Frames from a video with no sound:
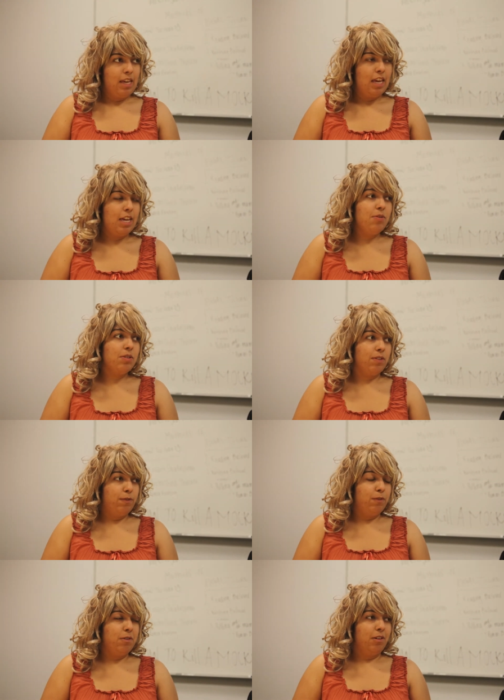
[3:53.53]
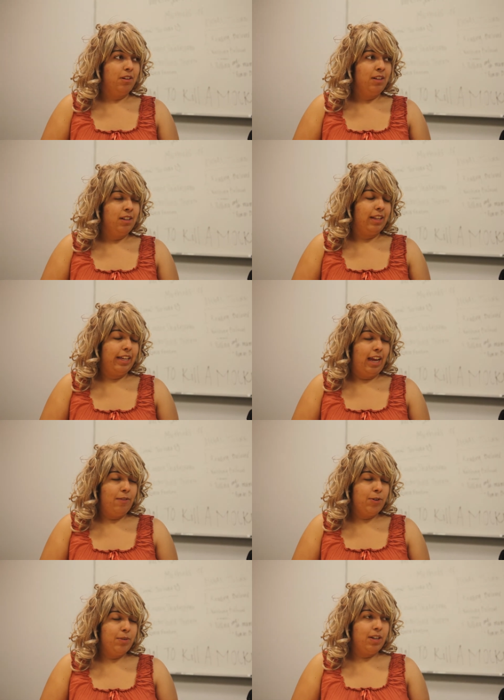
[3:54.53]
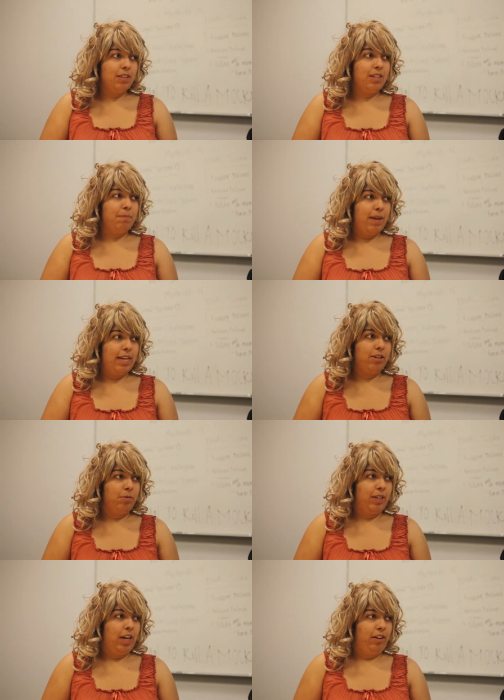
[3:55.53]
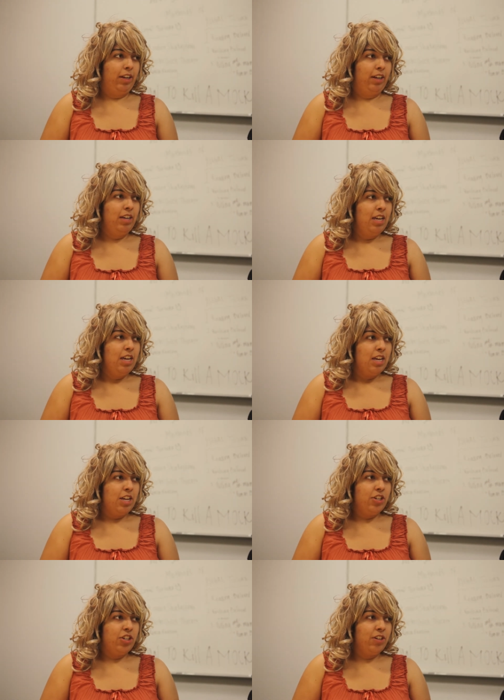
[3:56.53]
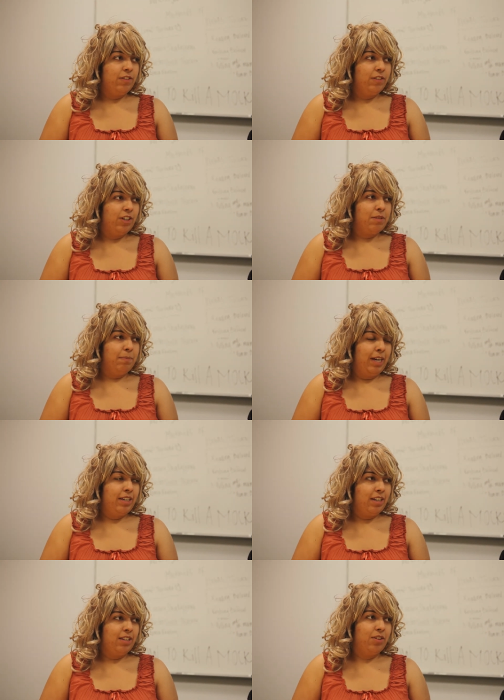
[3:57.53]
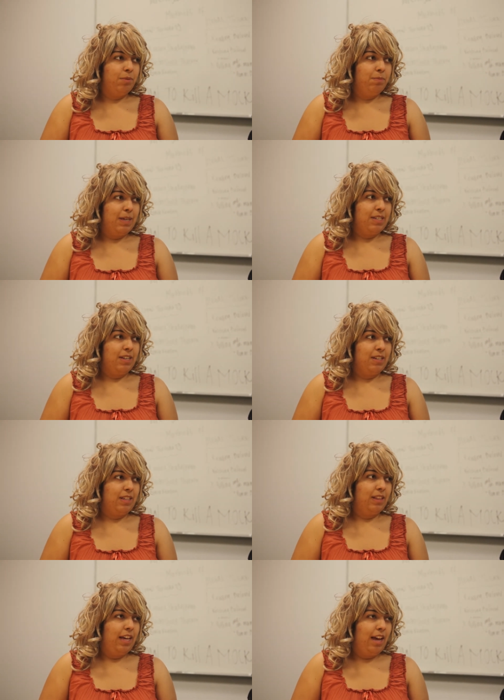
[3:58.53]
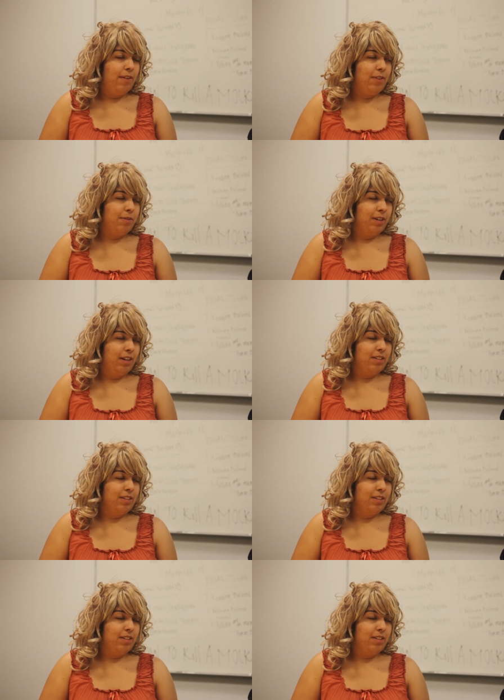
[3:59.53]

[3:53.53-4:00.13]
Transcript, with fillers: He was a fool, like everyone else in Maycomb County. He should have just minded his own business and let everyone else